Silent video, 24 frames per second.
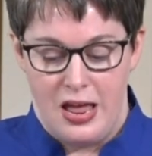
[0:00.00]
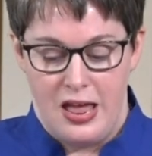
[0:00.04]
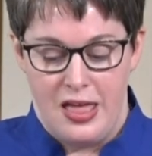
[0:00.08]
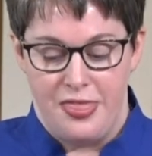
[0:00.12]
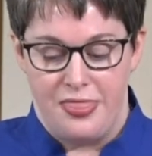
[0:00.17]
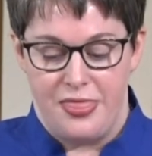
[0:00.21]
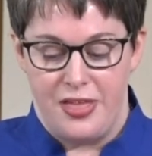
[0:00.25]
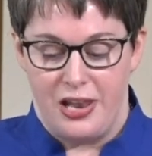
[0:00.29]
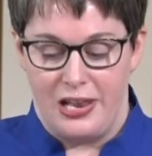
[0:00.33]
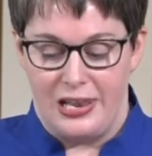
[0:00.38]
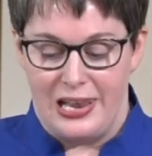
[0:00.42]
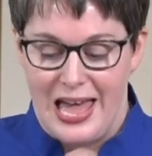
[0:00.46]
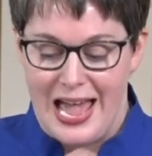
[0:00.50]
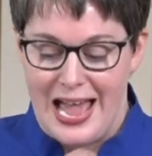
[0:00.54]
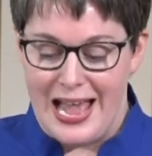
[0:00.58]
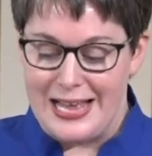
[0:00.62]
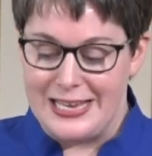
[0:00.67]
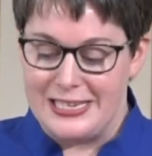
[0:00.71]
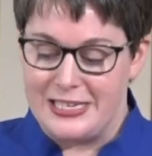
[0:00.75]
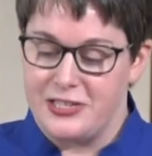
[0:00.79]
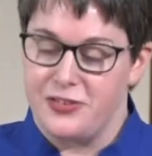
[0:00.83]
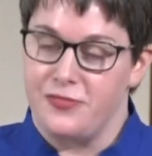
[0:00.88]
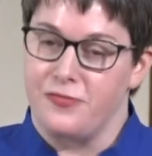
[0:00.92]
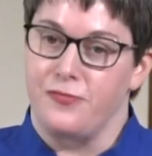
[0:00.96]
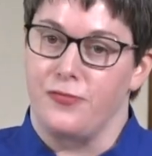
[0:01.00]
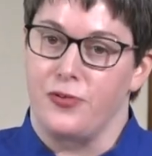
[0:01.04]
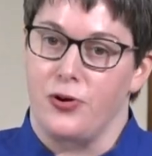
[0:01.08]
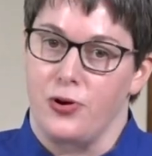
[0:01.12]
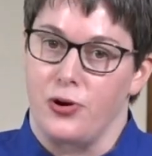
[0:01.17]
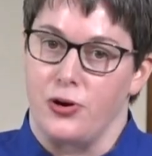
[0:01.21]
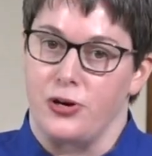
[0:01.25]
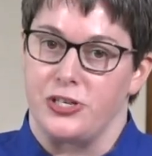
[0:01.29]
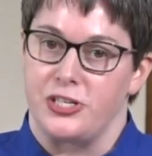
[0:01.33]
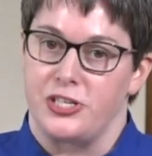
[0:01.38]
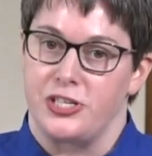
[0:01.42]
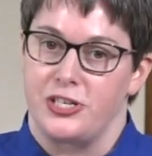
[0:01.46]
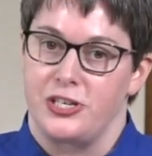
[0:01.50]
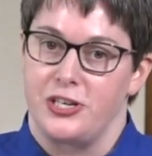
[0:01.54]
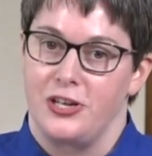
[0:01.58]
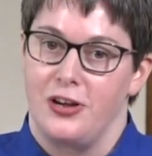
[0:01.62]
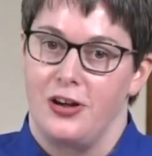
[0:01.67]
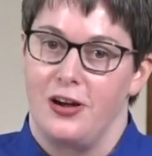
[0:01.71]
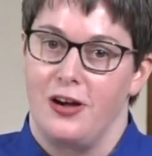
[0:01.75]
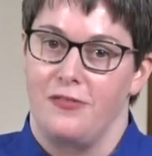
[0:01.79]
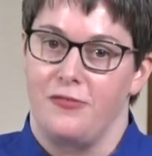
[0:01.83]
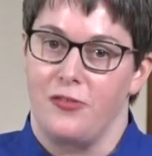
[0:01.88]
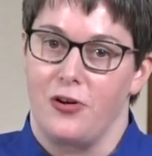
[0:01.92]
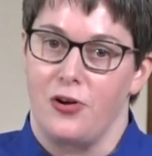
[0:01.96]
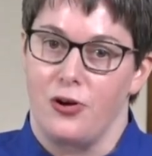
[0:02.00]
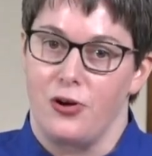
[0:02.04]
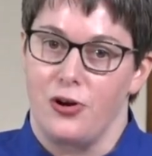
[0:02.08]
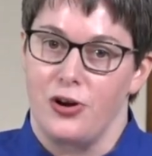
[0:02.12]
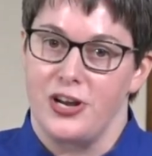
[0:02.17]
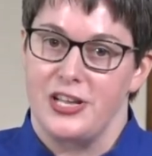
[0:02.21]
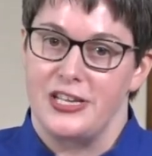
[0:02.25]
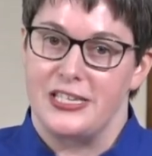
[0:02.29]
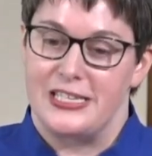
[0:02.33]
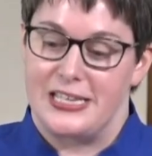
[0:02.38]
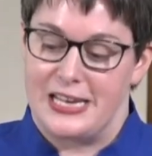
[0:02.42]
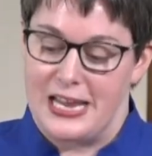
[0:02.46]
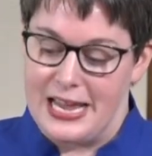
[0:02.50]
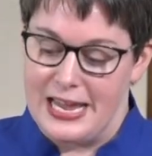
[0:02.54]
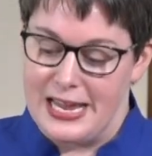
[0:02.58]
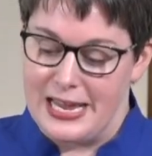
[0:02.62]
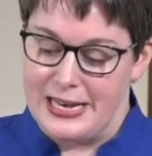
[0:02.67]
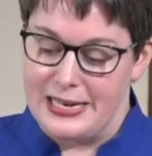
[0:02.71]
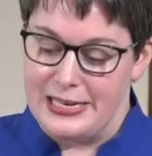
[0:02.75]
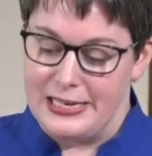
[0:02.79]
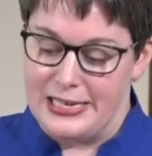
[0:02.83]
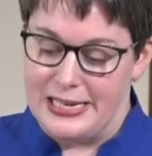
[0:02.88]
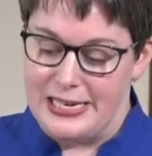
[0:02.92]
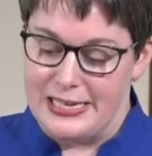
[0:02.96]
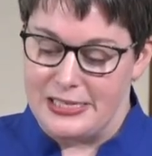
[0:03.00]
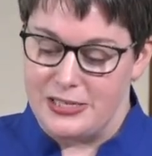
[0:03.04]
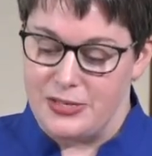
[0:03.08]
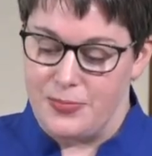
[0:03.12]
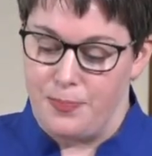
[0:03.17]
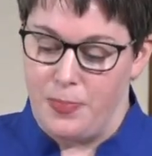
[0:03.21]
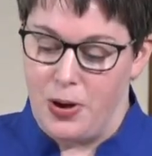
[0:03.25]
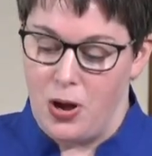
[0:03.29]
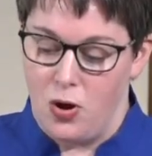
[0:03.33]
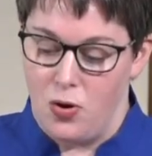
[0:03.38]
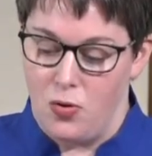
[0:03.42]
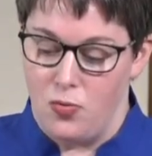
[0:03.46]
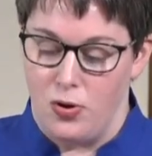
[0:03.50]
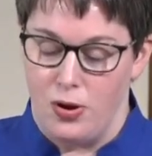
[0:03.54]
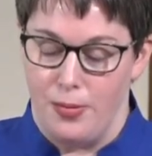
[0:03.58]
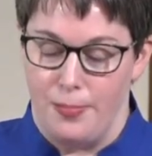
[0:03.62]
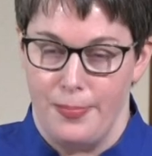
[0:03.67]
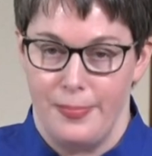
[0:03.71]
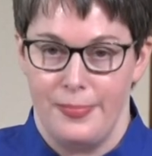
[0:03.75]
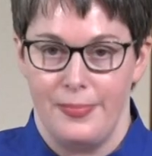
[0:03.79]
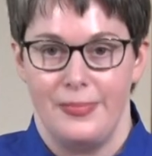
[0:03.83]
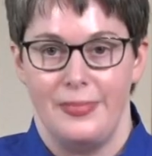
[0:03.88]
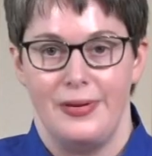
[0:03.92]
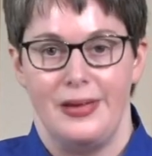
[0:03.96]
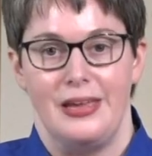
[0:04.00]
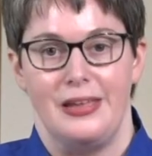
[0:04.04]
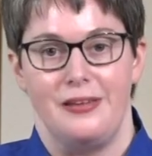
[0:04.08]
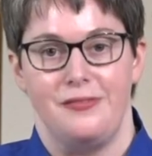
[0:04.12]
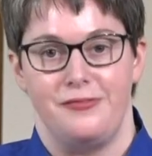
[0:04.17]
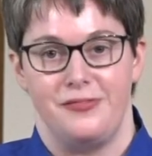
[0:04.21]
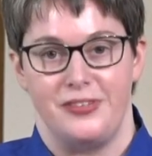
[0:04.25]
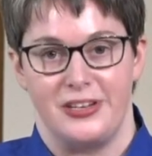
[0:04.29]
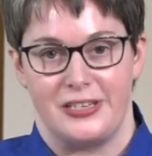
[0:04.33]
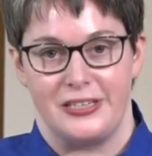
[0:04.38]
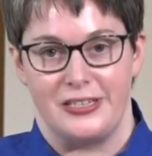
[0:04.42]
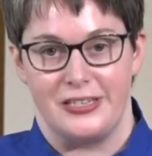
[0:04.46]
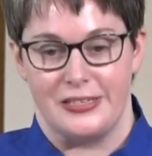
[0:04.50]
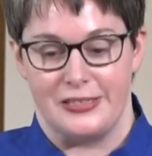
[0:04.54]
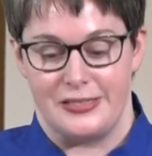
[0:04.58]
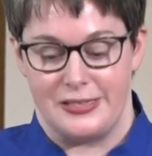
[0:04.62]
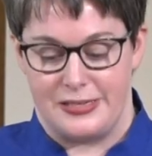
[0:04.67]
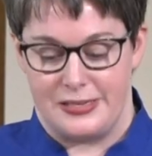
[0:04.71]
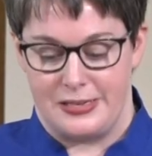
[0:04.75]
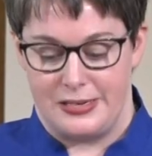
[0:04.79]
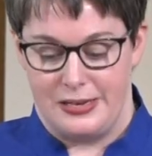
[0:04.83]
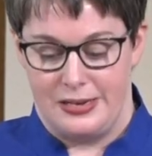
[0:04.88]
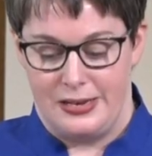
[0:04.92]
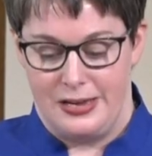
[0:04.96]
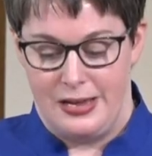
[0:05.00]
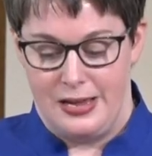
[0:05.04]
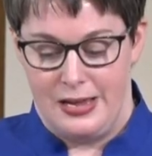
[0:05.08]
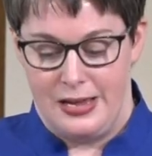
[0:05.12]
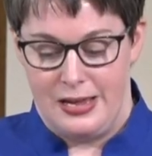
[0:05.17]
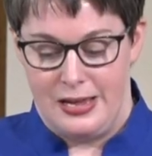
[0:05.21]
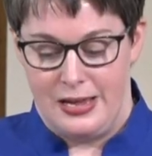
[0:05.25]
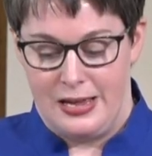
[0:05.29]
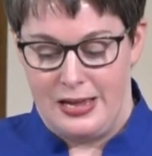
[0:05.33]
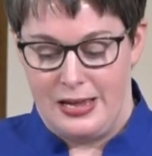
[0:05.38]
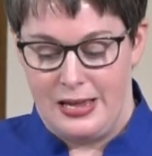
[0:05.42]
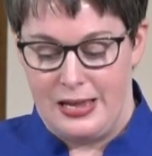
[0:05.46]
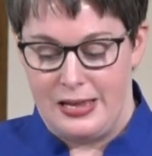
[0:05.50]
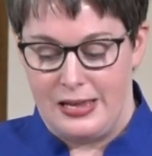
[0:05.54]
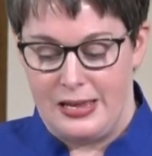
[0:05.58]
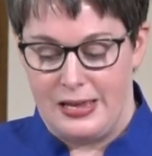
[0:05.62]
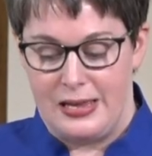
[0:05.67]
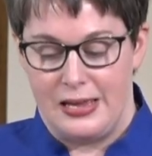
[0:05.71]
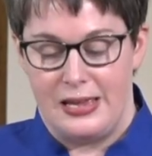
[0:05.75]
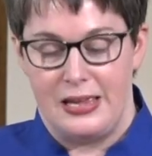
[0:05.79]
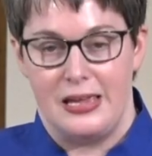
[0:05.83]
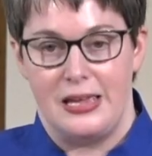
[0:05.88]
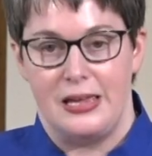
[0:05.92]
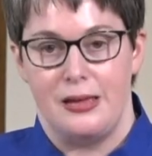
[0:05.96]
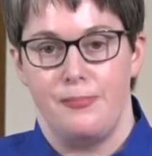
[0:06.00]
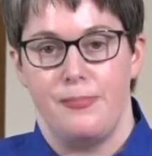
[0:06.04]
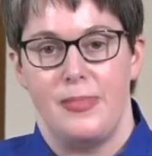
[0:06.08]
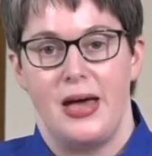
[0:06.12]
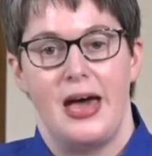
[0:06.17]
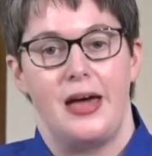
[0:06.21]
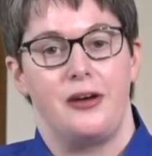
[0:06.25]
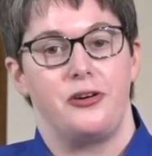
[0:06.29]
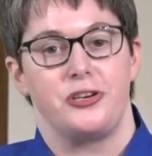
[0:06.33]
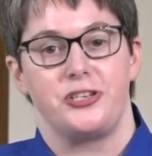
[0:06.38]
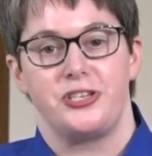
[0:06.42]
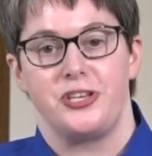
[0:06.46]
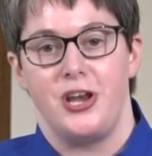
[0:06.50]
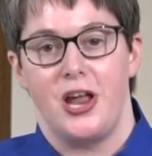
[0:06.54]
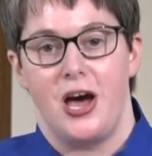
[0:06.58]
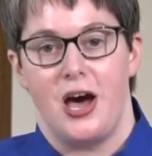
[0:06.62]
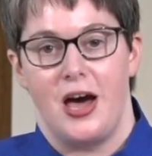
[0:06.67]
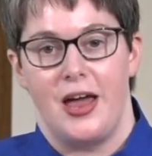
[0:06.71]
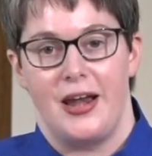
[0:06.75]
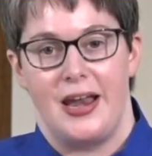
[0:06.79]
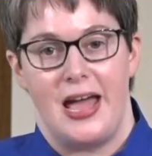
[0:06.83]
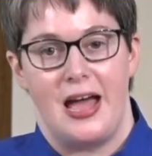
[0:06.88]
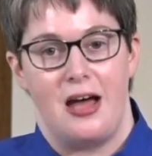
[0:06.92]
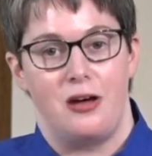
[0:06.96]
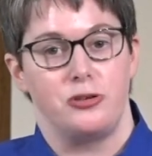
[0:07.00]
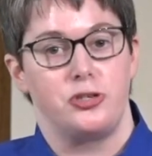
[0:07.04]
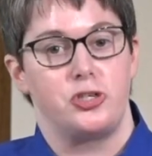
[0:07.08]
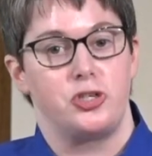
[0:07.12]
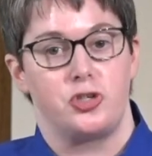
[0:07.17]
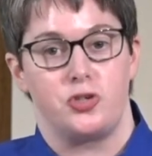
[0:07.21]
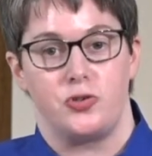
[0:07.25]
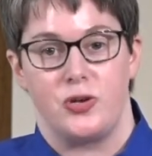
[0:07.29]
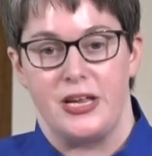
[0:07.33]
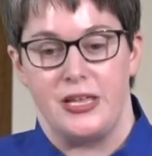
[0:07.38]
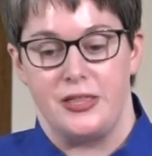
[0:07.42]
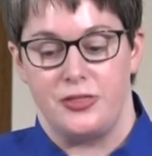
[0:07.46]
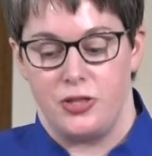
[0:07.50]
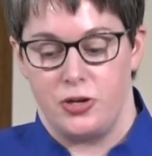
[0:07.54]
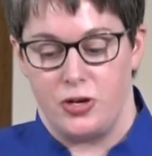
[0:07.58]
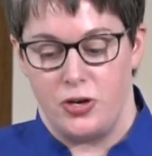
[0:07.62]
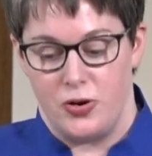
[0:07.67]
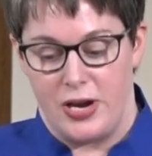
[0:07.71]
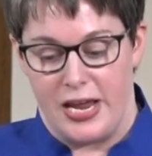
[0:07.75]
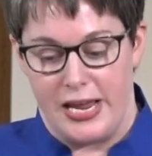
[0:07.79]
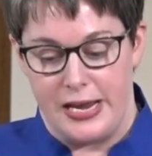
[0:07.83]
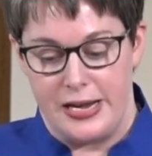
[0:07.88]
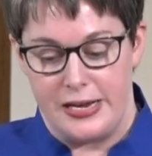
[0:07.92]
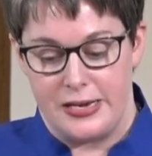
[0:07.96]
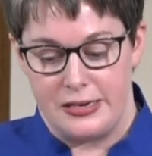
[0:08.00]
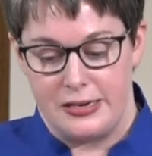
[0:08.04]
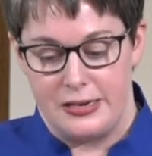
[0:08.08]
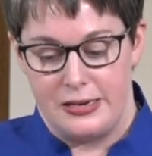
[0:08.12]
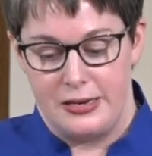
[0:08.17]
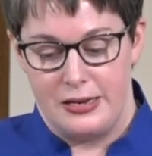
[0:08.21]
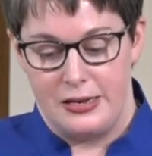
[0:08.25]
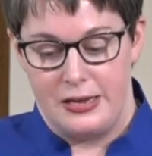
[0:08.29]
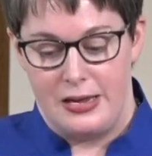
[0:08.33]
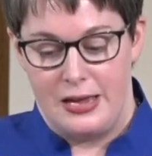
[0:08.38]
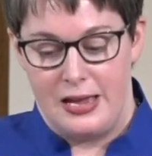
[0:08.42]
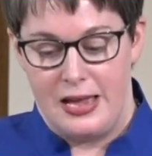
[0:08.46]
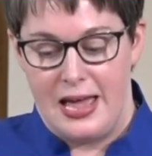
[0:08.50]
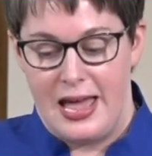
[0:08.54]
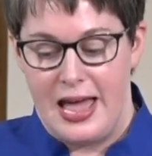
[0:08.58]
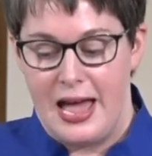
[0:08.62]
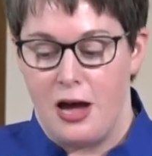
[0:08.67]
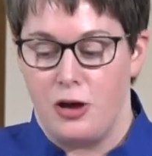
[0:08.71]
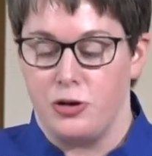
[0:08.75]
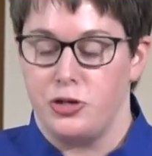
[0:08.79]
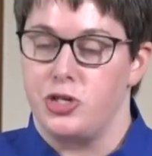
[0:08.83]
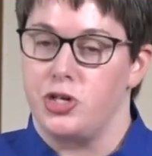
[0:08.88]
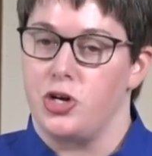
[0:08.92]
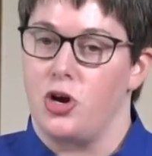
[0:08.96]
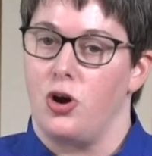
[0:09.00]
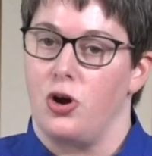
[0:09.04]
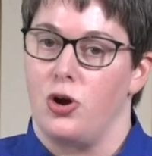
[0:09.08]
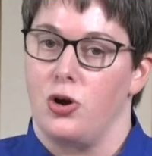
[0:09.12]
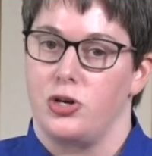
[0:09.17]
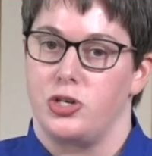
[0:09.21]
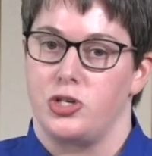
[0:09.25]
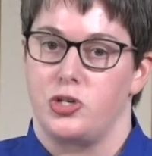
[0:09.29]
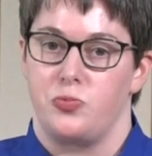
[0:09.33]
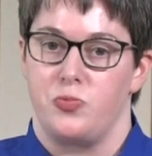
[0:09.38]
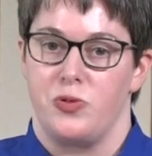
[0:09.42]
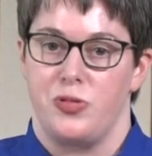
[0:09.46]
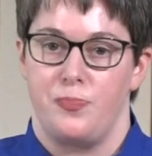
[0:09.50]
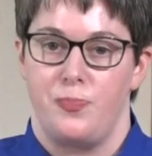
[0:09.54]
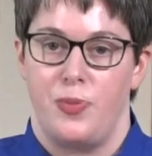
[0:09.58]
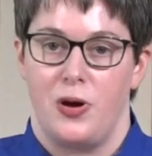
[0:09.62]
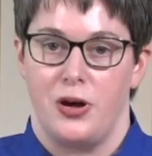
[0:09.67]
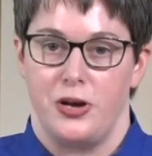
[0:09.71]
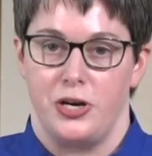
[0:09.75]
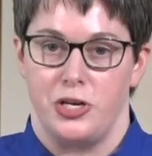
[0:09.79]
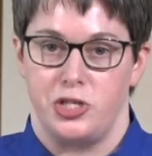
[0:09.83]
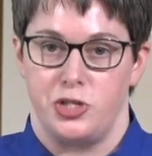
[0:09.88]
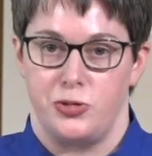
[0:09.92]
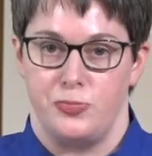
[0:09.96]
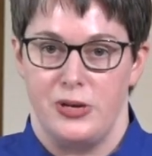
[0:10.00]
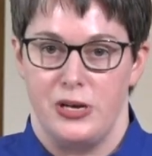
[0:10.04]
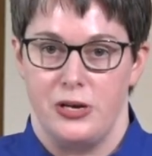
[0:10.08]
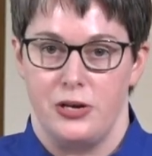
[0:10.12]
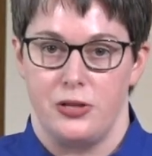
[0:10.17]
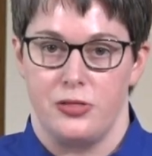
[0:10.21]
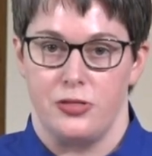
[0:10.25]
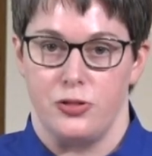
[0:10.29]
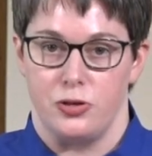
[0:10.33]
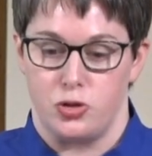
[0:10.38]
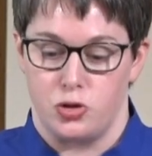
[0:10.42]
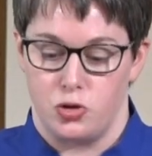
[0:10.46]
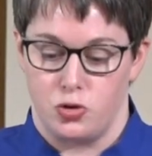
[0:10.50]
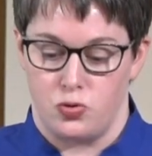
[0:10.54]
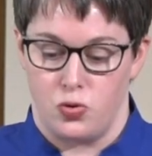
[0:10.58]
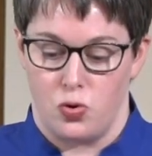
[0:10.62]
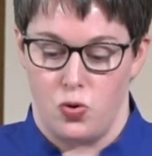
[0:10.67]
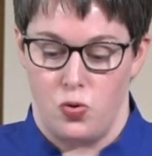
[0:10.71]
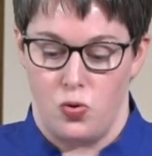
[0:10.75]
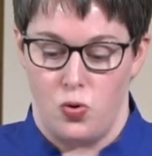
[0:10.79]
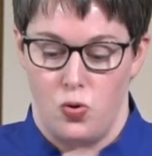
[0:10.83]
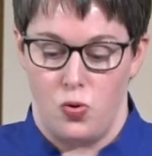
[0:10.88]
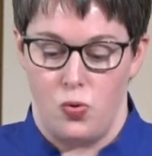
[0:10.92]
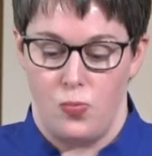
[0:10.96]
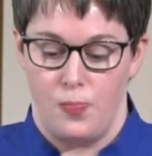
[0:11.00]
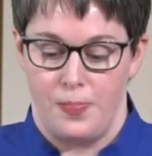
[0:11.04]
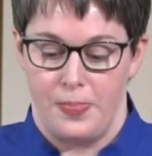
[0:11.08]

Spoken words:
the last verse of Ernest Henley's poem, Invictus. It matters not how straight the grate, how charged with punishment the scroll.